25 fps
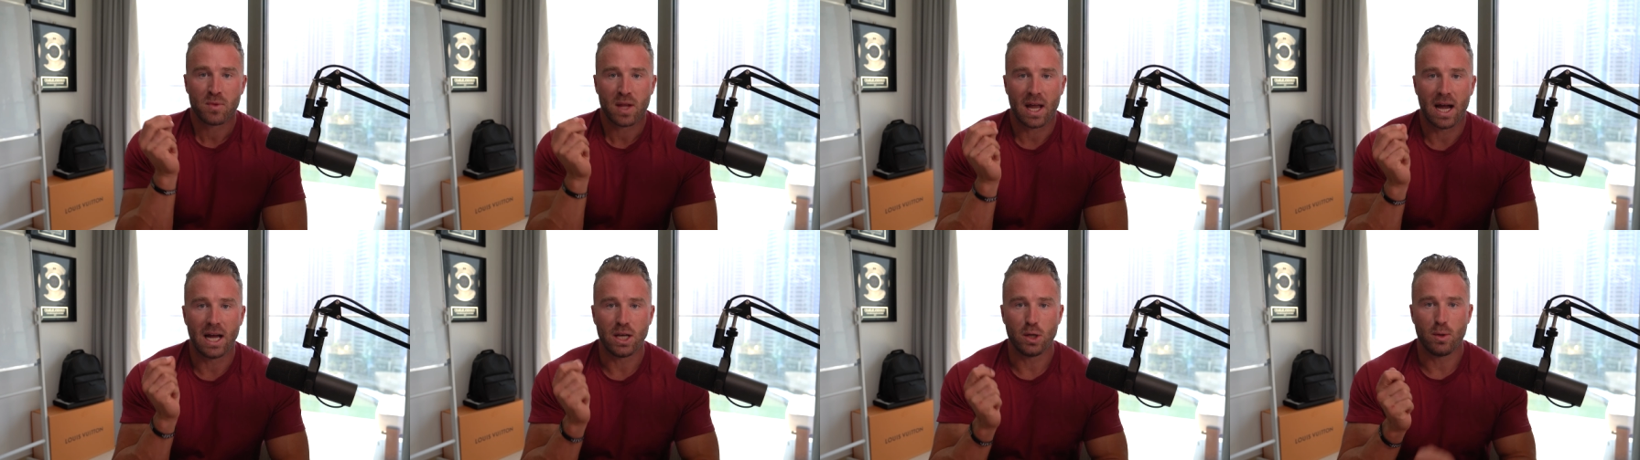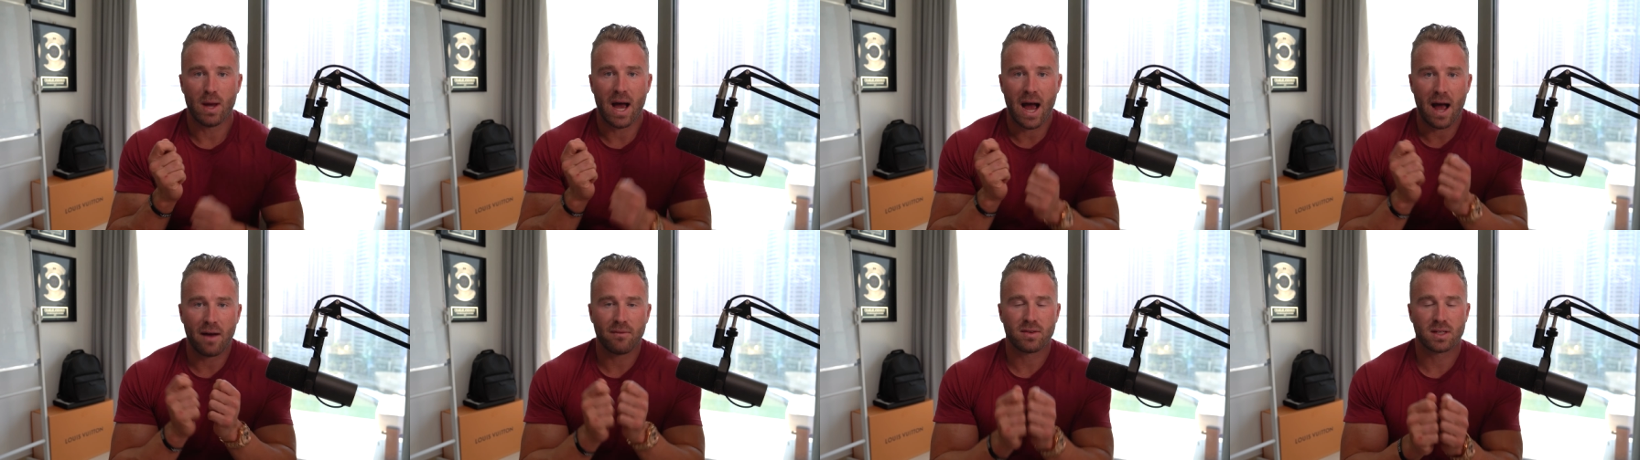And you
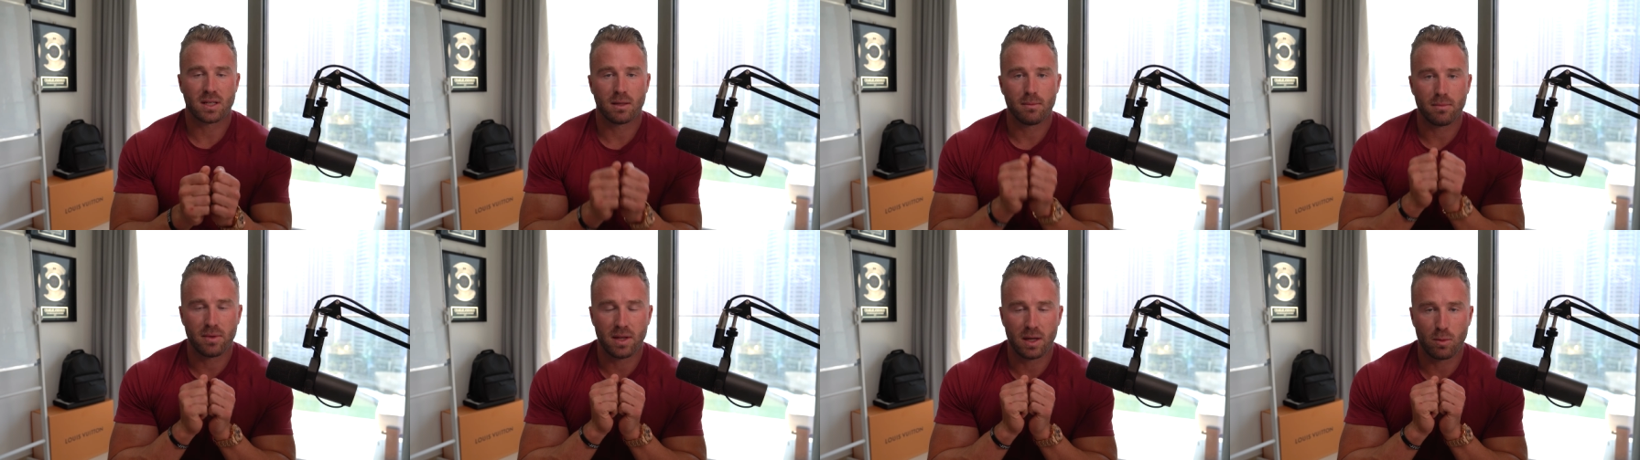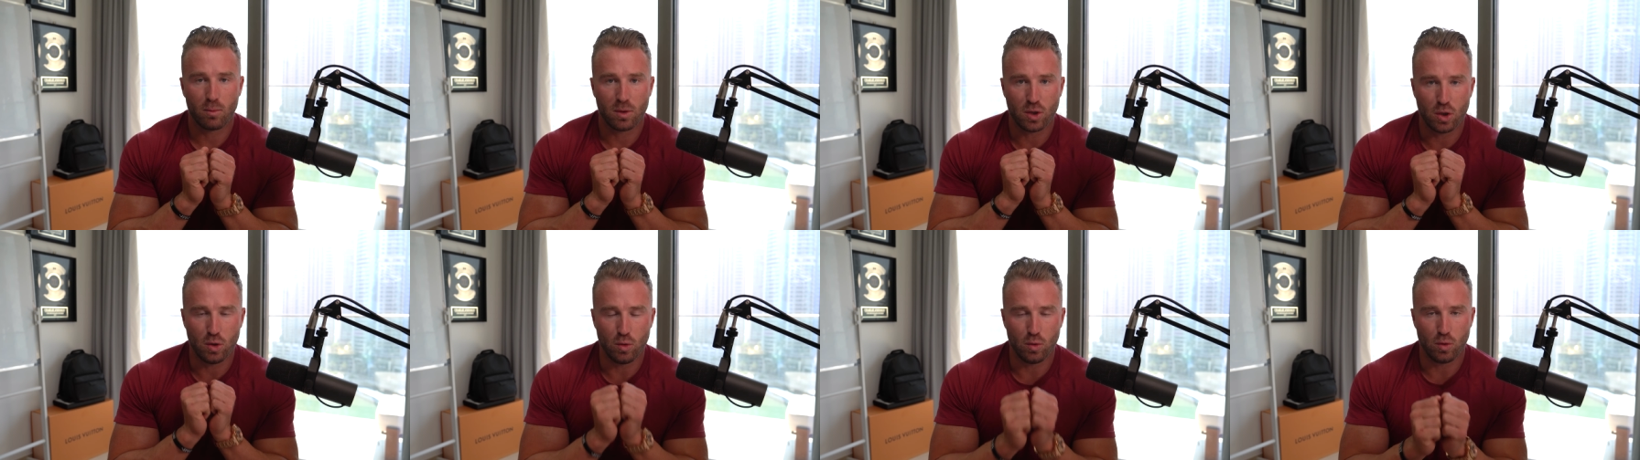have
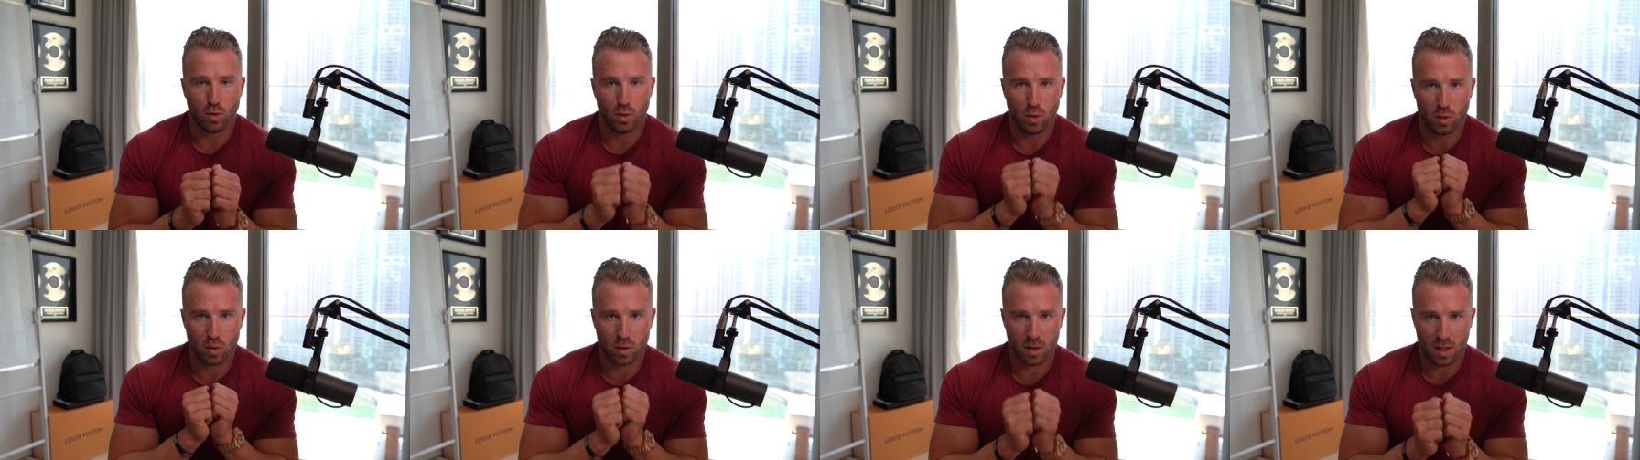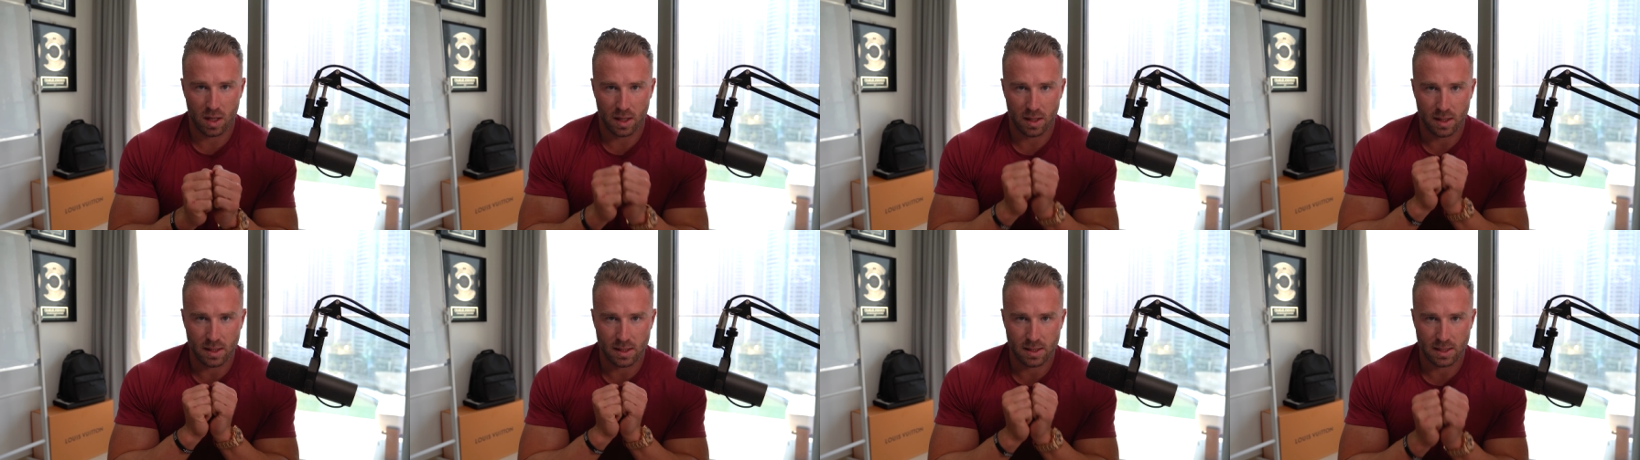something which you do
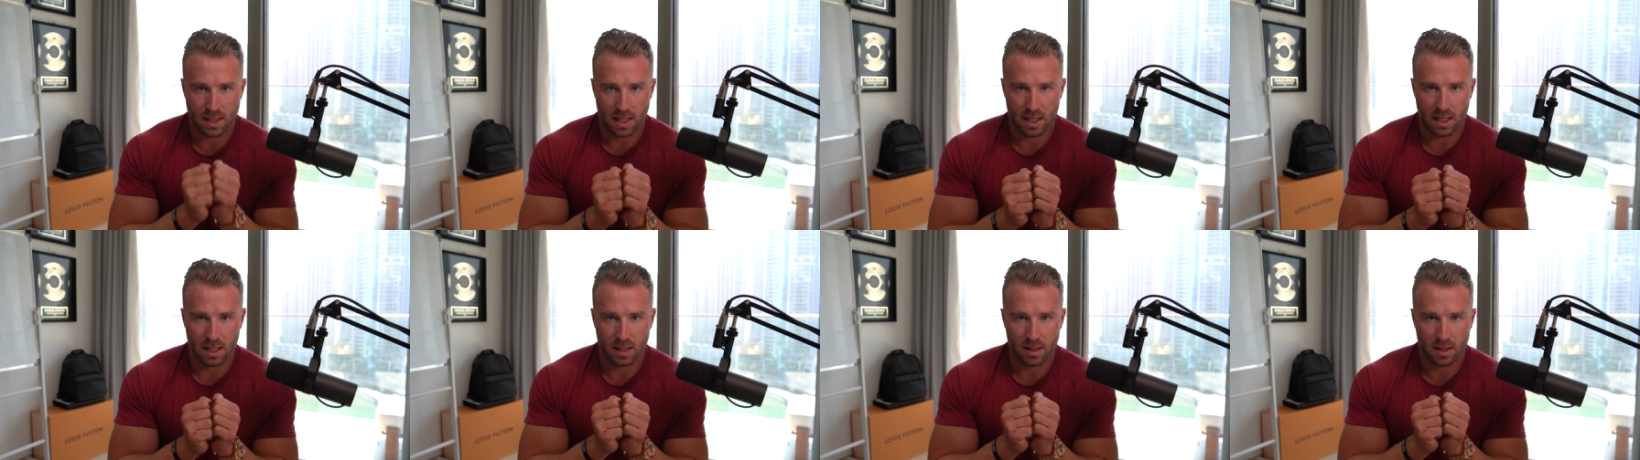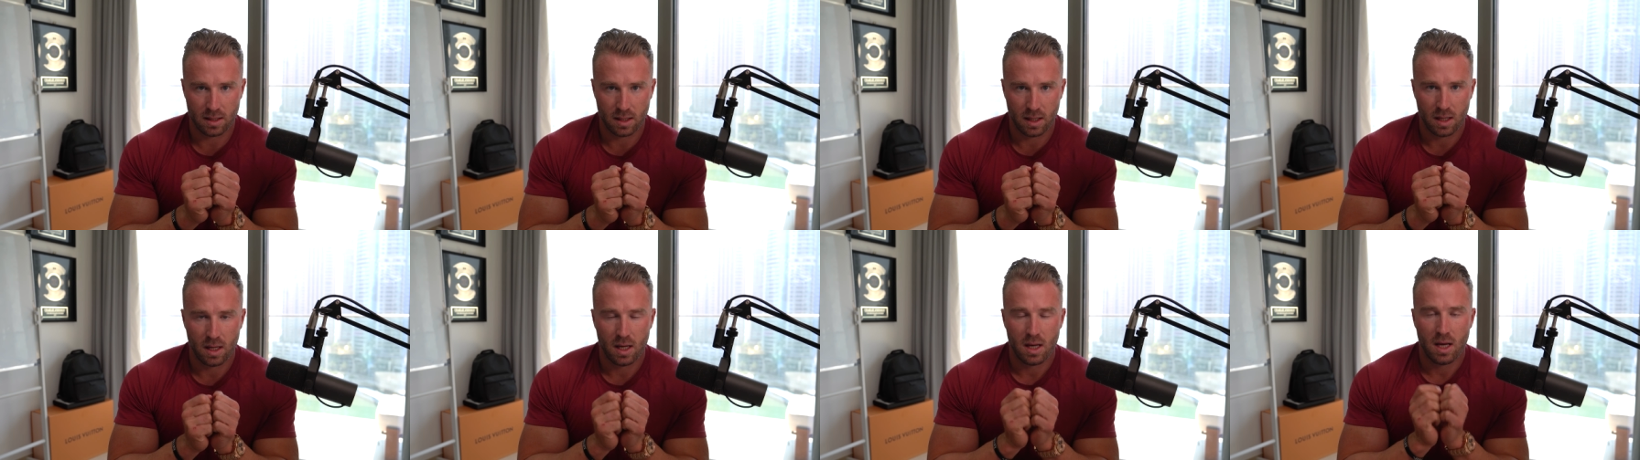not understand.